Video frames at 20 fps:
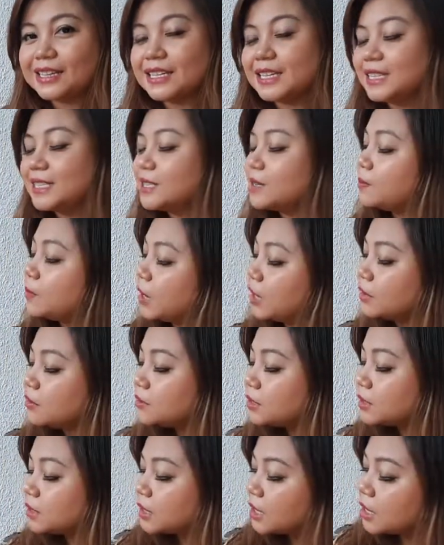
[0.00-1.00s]
is
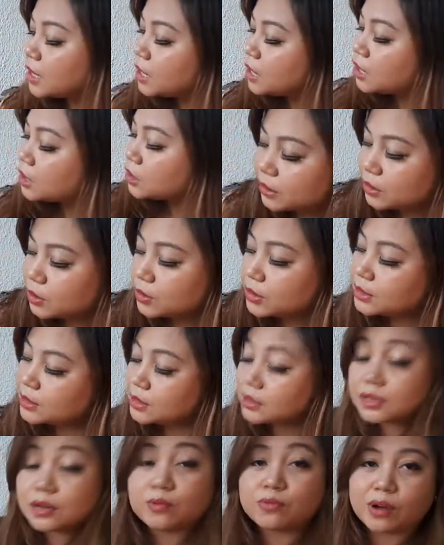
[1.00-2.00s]
about, so this
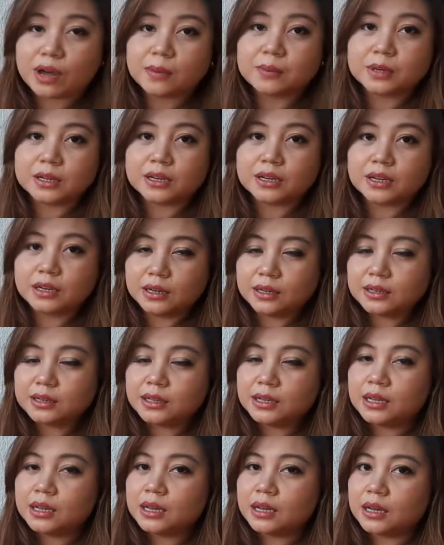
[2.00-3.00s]
is a replica,
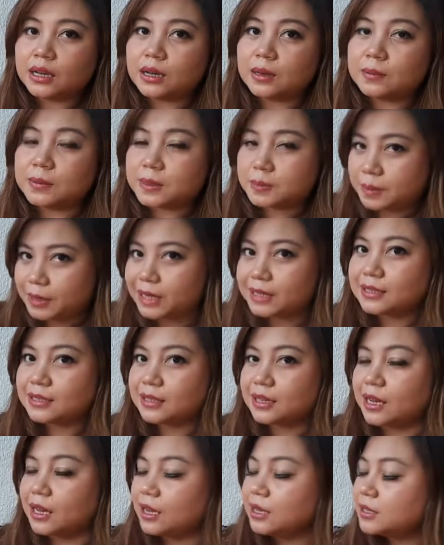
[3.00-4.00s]
um, it's cast
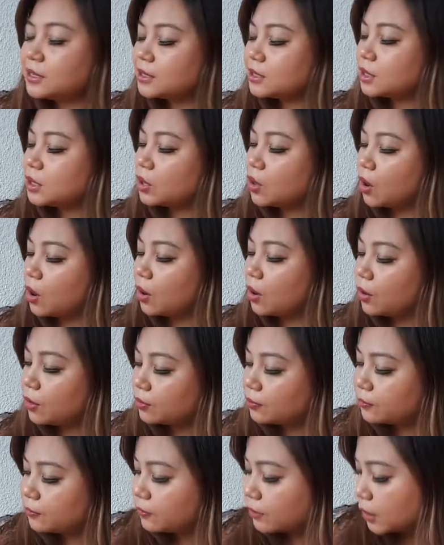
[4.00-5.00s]
of,
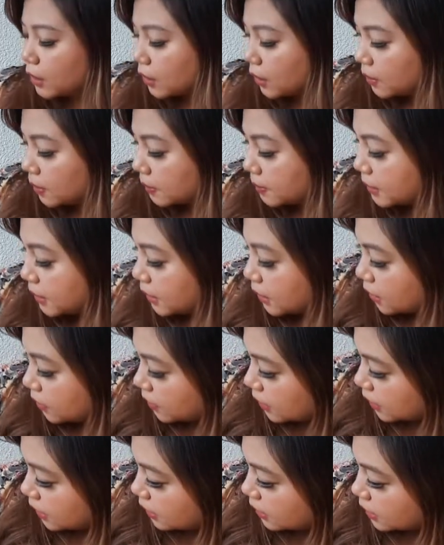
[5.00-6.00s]
um, let me see what
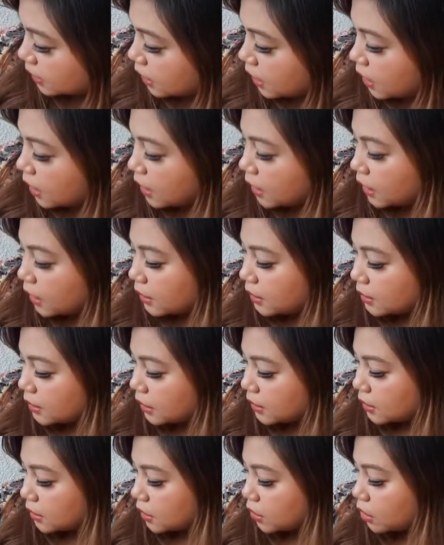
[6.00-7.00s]
it is. It says
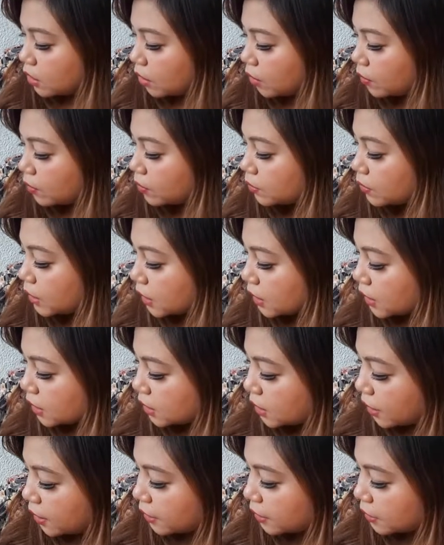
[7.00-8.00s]
a
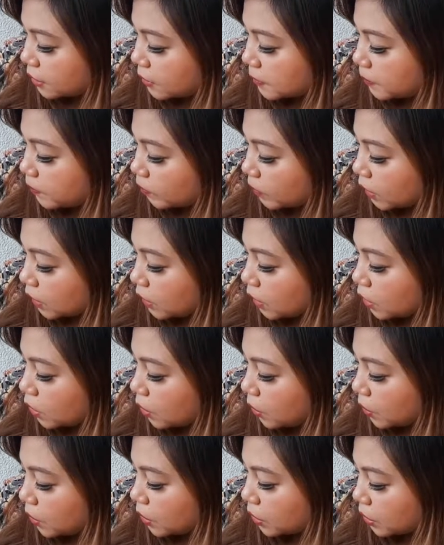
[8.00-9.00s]
Garuda-style
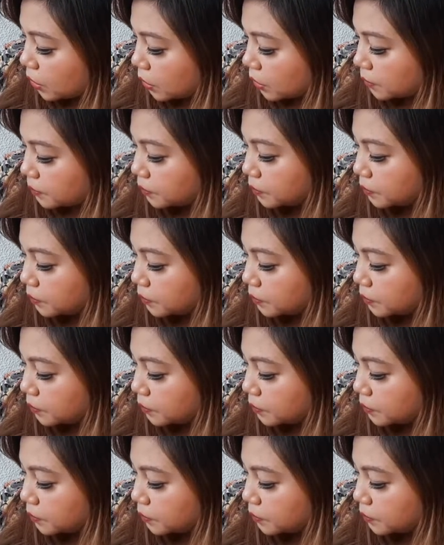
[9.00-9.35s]
Nikoka